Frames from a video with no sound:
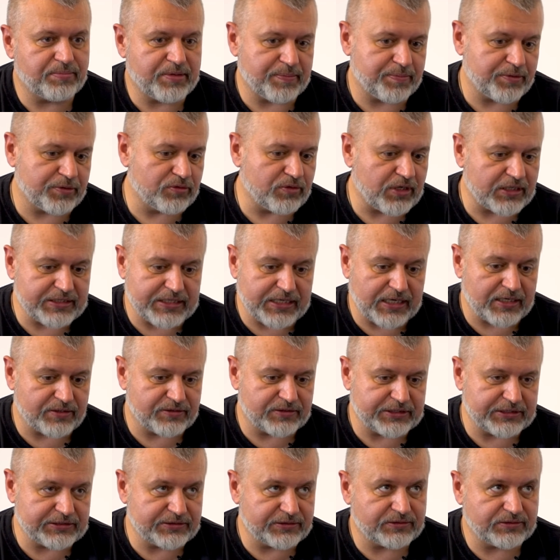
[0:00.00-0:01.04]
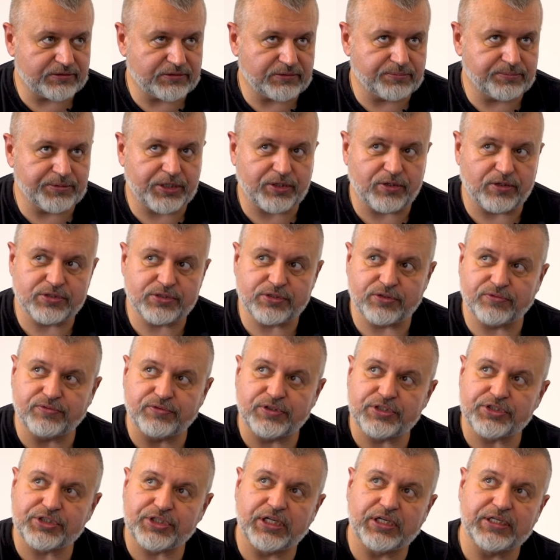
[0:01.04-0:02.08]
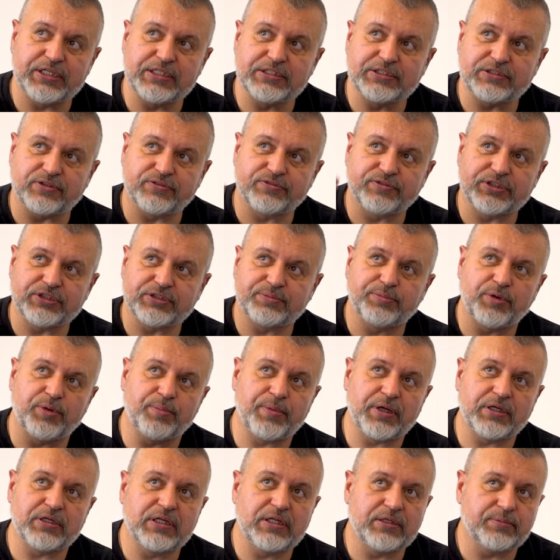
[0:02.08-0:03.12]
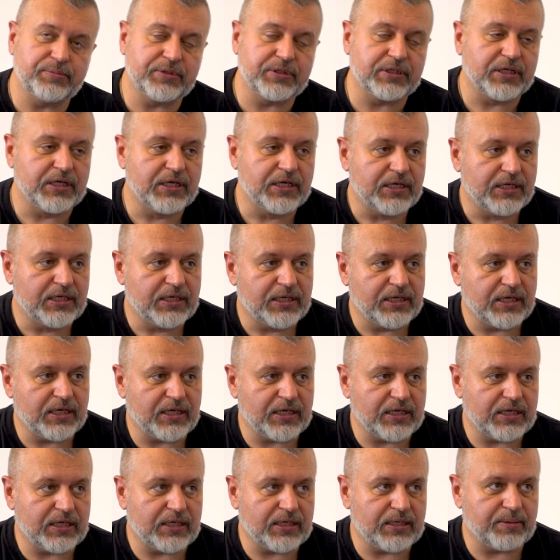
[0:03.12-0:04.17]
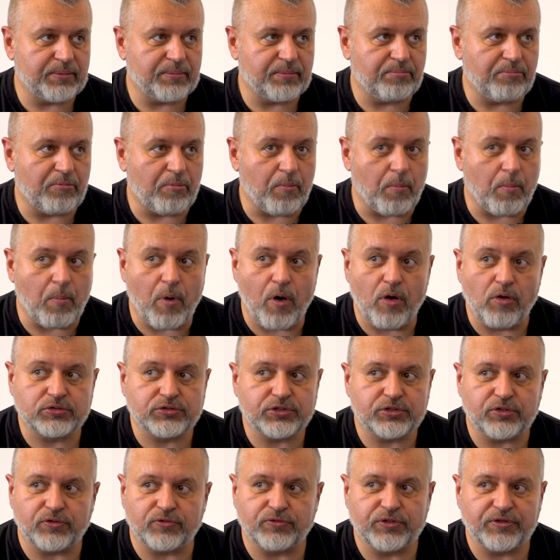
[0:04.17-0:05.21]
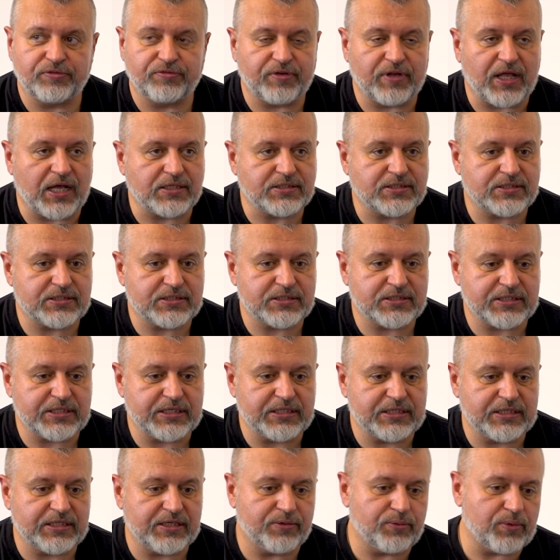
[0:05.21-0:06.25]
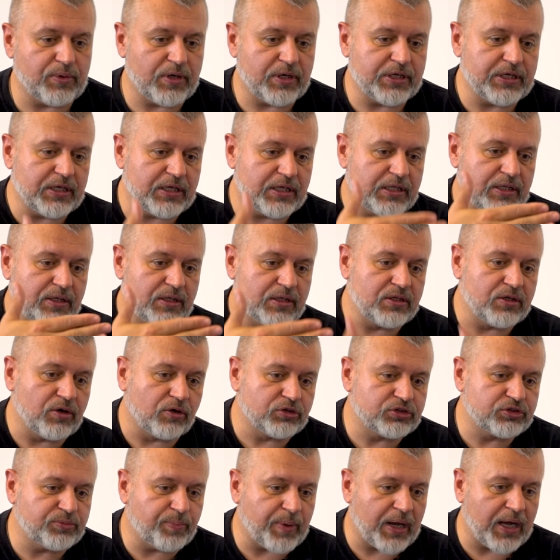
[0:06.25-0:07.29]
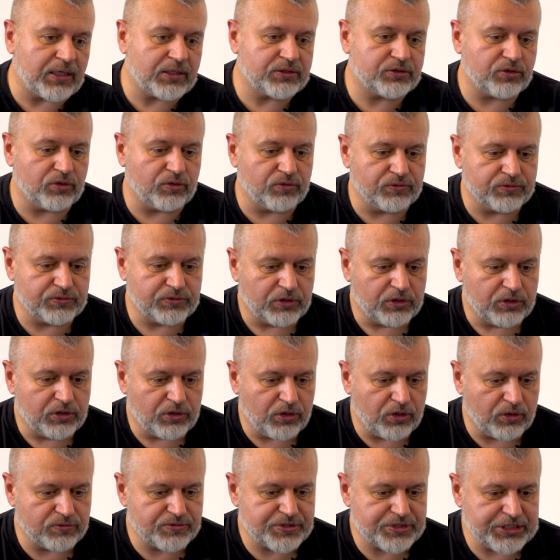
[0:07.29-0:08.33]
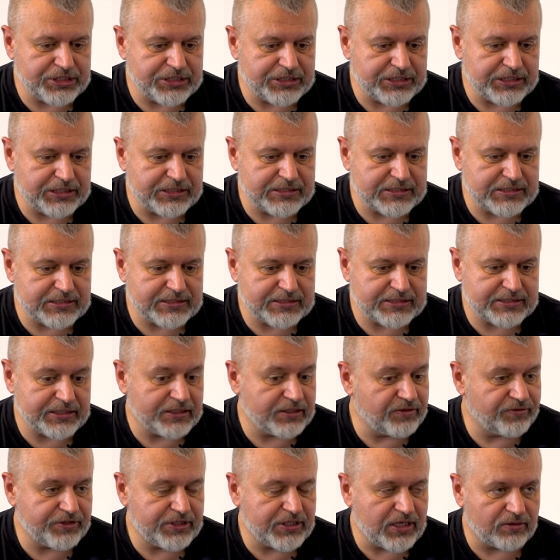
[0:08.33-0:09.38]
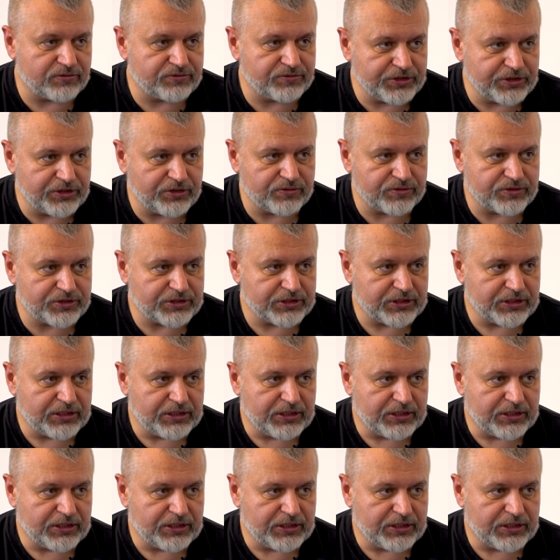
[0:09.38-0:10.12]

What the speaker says: people who are there, because of the shellings of this bombardment, most of the flats in the north part of city is still without windows.